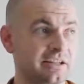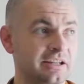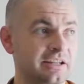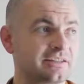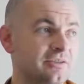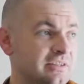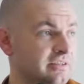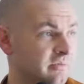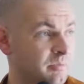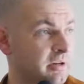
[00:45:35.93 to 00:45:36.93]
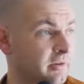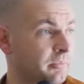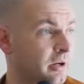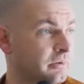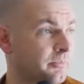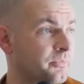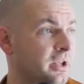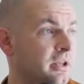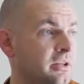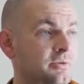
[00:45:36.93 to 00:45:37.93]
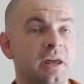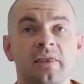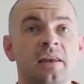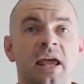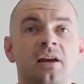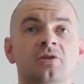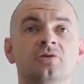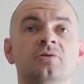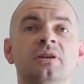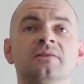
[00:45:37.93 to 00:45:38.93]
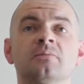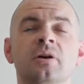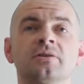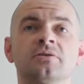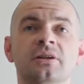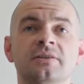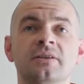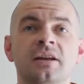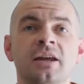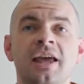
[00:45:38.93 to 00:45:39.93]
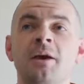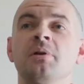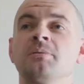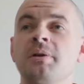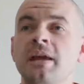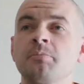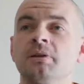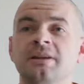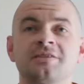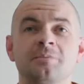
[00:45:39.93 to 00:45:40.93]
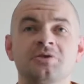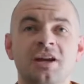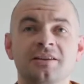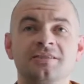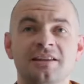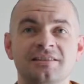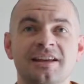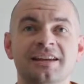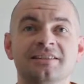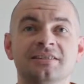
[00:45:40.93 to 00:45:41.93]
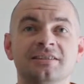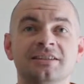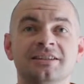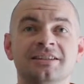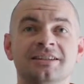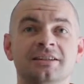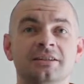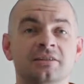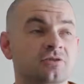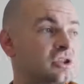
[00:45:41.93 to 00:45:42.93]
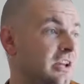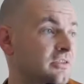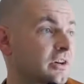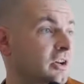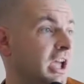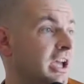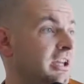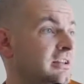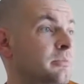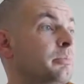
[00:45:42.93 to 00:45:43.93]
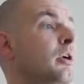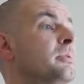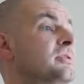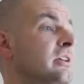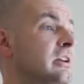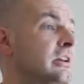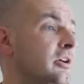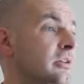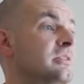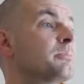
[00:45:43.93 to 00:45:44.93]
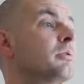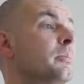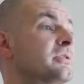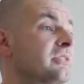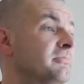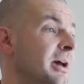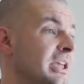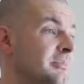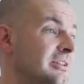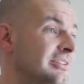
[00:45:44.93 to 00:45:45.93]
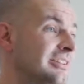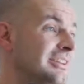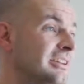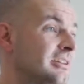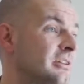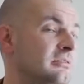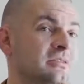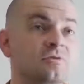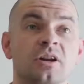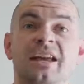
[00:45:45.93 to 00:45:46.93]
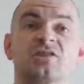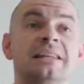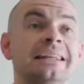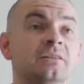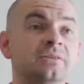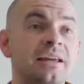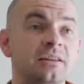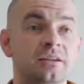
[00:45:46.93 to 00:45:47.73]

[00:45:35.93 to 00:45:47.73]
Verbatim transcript: So this is a bit of a problem. So then how do you do things in monasteries? How many people accept cheques these days? Cheques are okay, it's a promissory note, it's a promise of payment. It's not actually legal tender.